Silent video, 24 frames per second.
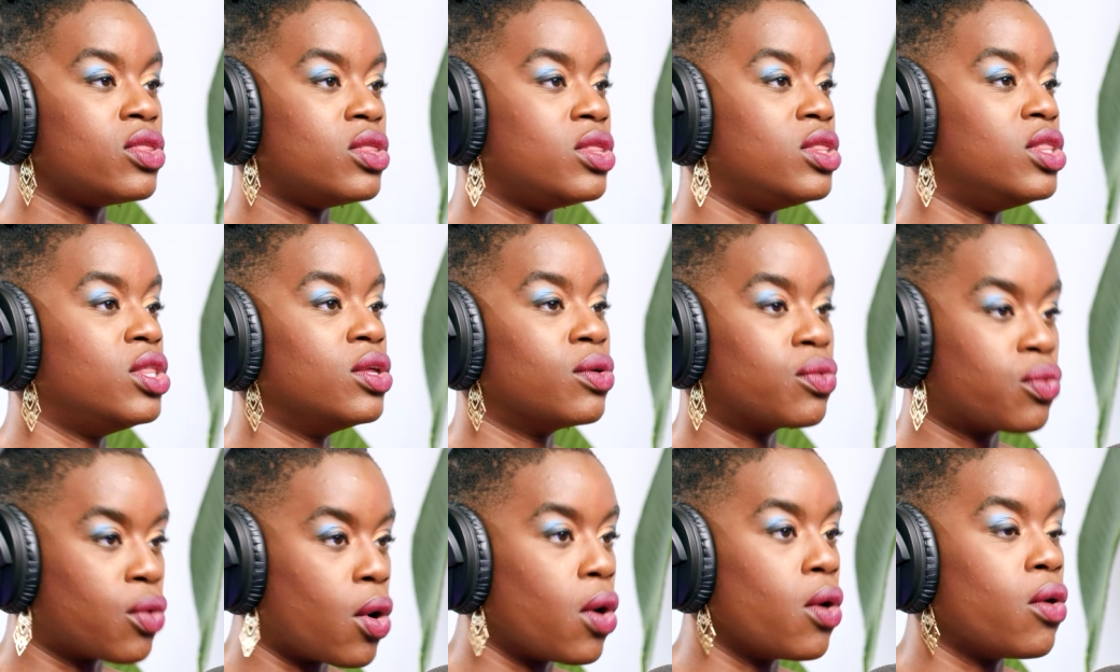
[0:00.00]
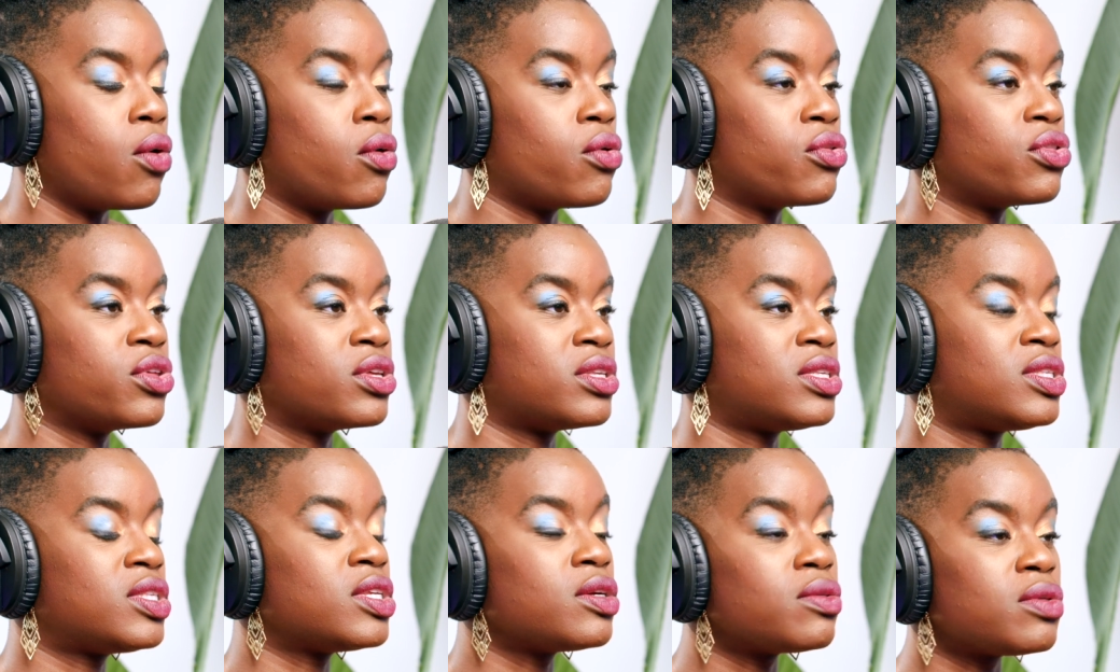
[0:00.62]
the role, the
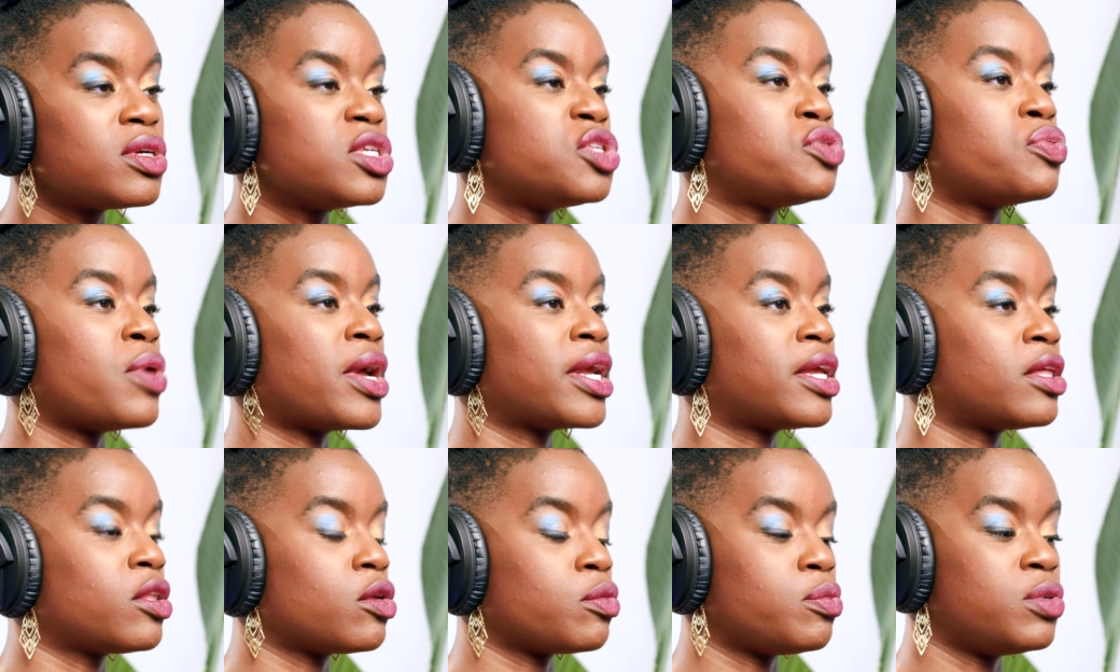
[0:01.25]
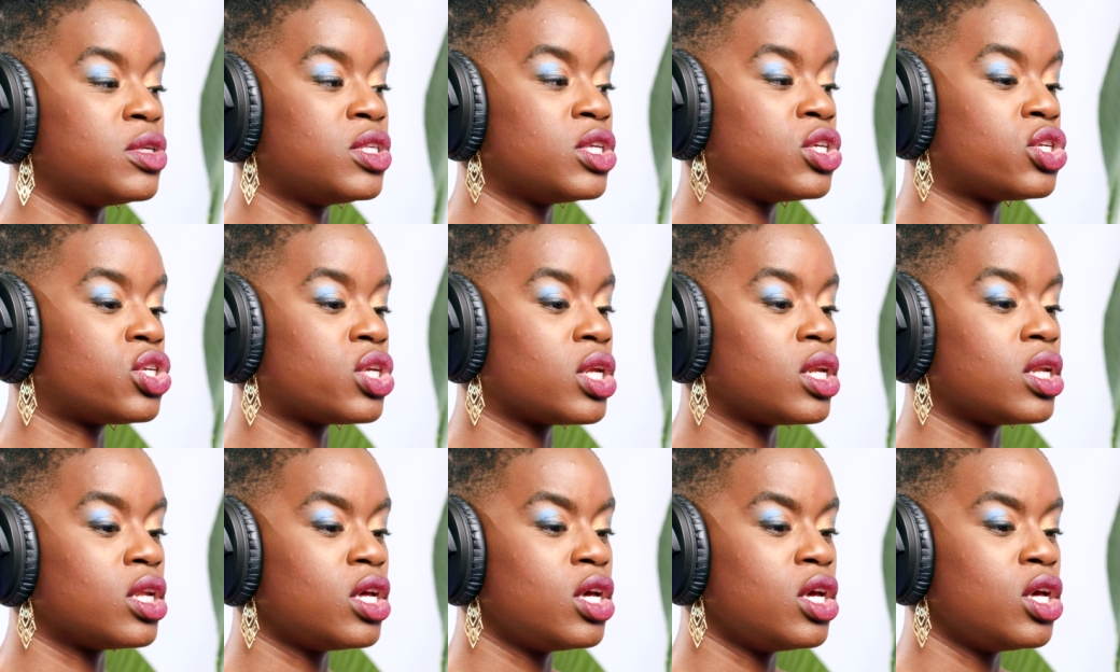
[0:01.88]
series regular
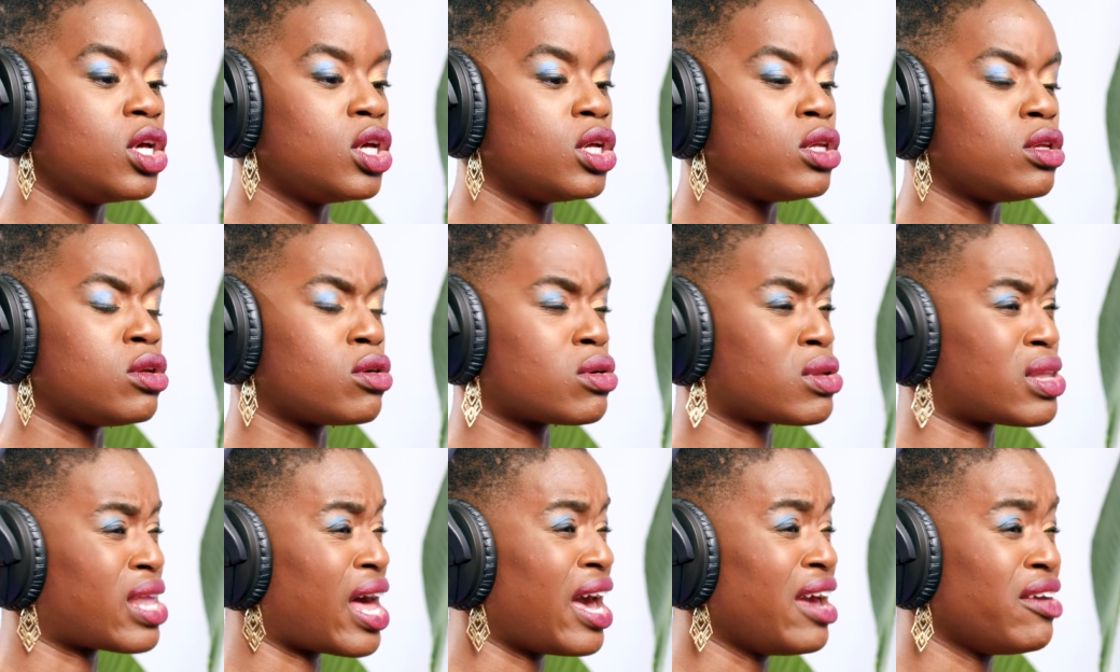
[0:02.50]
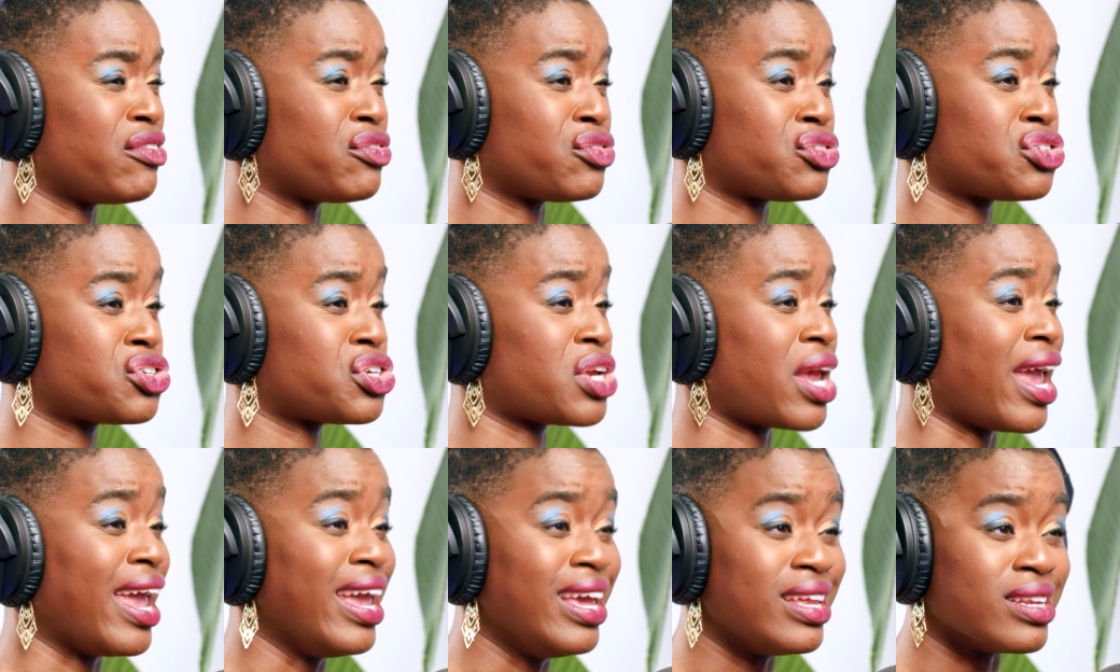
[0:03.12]
position. Your life
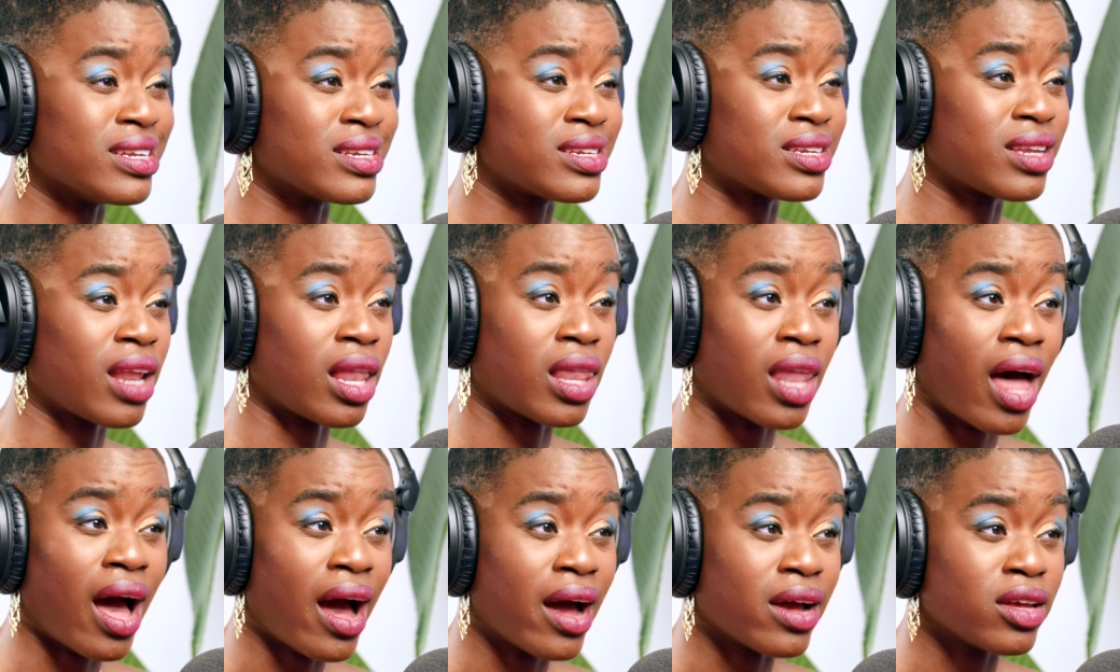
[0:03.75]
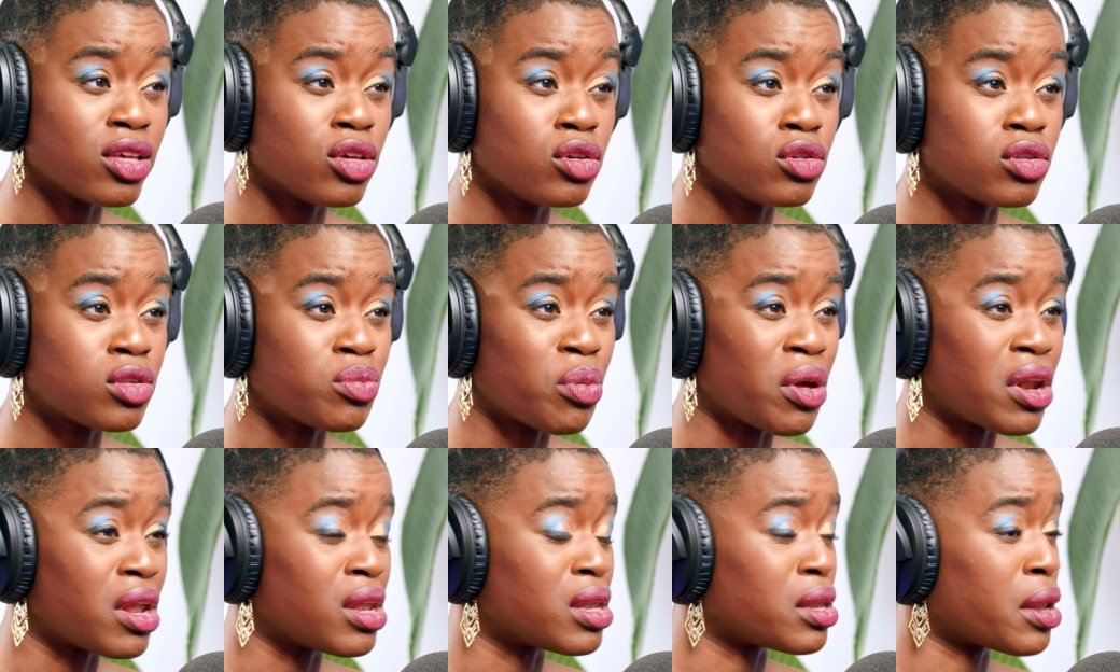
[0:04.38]
changed a lot. You
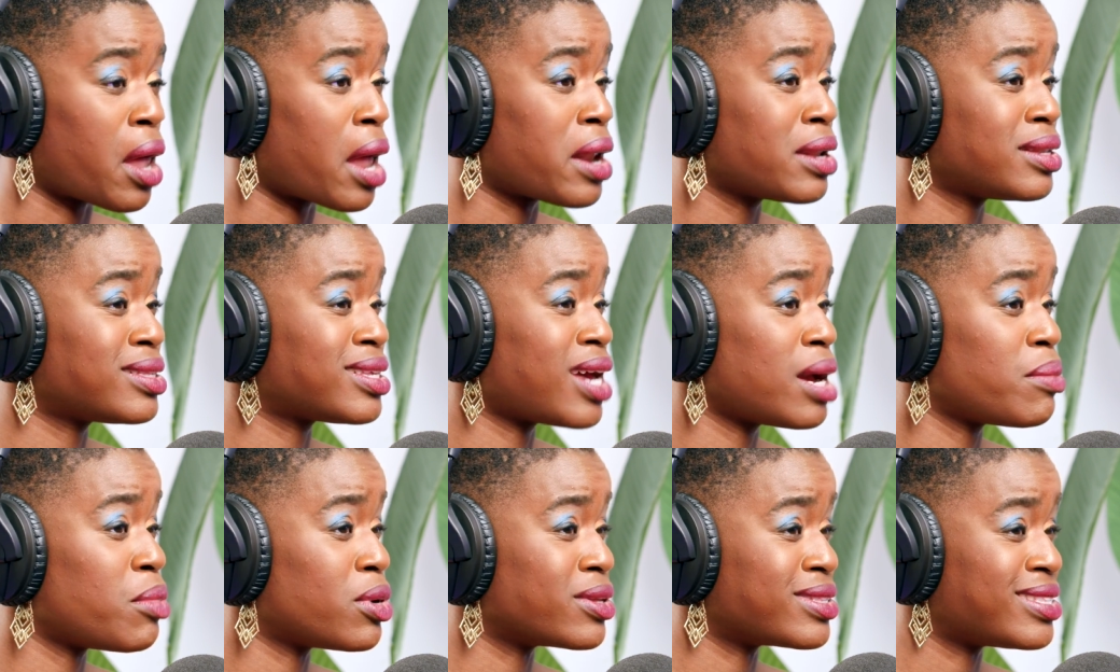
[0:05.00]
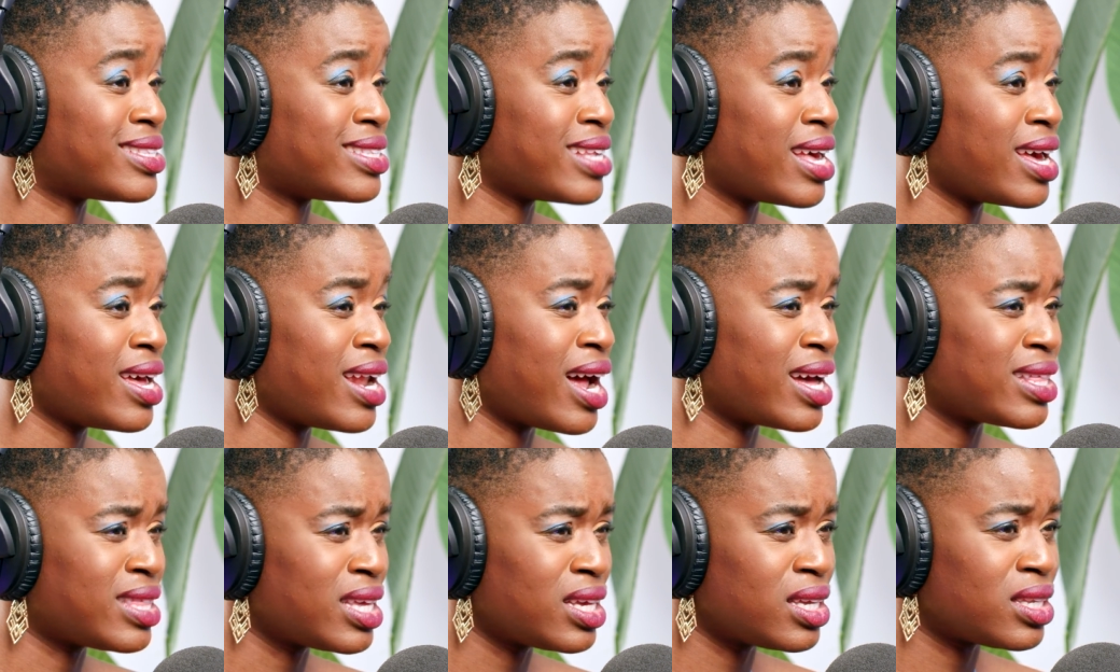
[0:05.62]
spent a lot of time on set. I
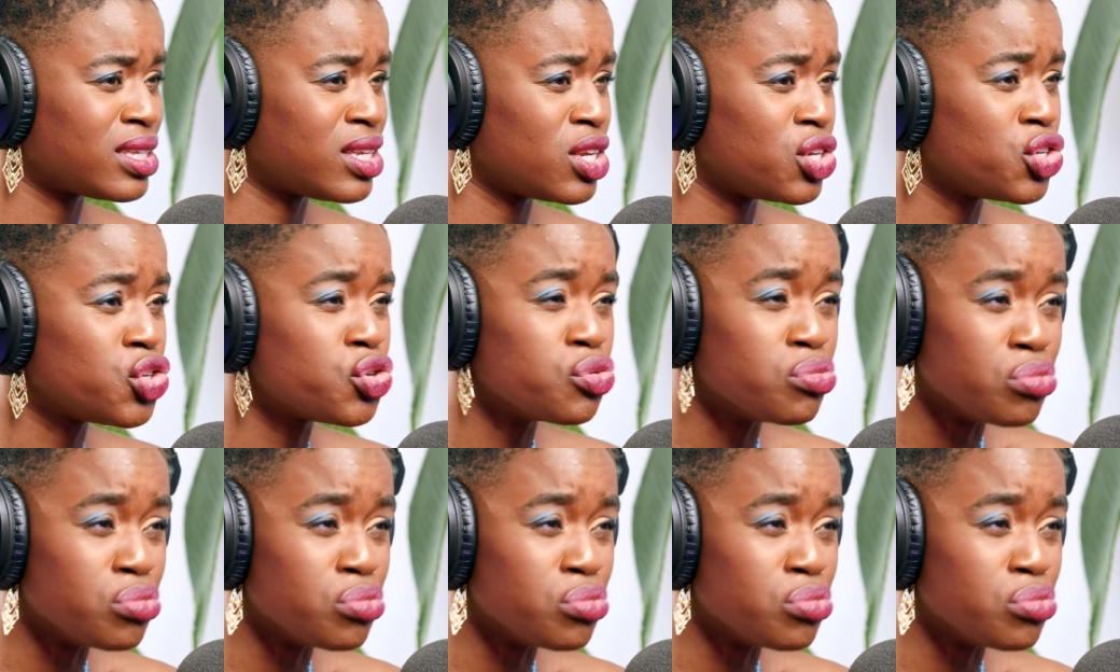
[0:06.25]
think, didn't you